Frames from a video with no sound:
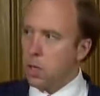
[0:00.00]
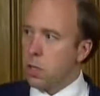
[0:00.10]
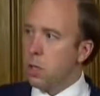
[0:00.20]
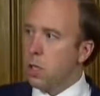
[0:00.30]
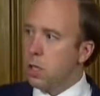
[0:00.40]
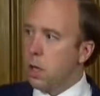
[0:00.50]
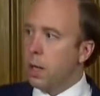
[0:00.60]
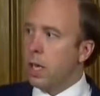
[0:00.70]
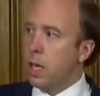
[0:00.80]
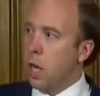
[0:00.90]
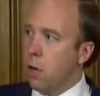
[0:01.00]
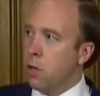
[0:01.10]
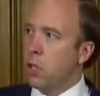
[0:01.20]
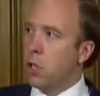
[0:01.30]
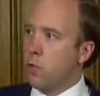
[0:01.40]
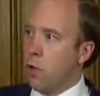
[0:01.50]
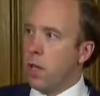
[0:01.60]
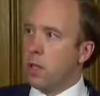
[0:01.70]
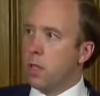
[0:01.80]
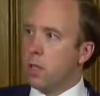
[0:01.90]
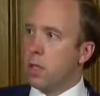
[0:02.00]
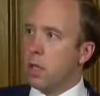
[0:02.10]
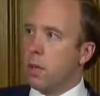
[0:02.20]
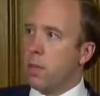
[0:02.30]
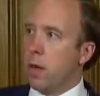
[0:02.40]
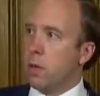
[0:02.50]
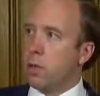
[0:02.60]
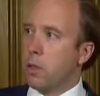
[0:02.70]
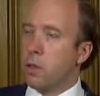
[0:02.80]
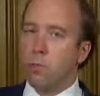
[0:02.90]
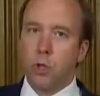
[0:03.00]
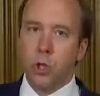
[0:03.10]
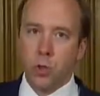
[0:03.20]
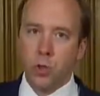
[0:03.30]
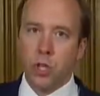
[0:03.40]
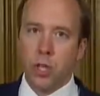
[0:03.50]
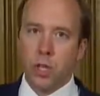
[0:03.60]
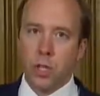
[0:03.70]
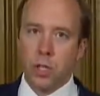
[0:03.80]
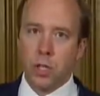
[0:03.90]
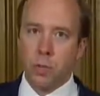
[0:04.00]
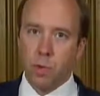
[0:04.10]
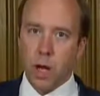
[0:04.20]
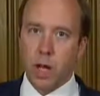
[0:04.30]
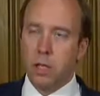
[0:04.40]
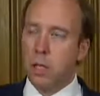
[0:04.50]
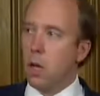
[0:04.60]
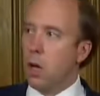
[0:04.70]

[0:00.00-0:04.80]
So these are encouraging trends about the reducing spread